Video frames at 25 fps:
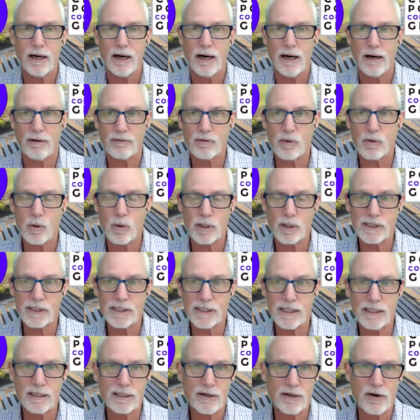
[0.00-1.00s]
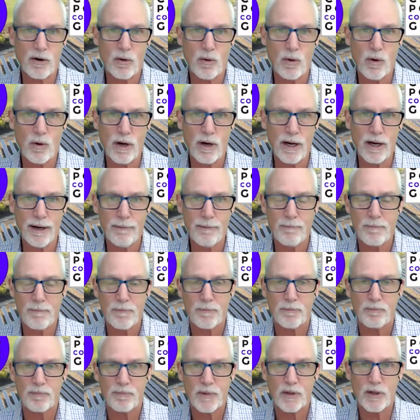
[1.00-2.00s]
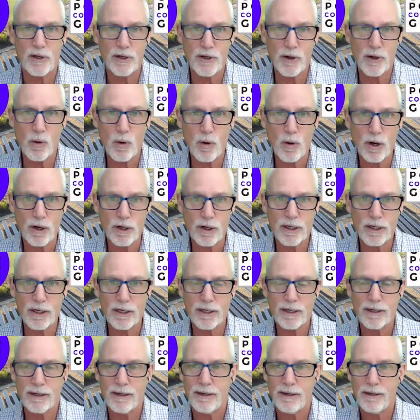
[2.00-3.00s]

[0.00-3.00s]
of course, Illinois, New York,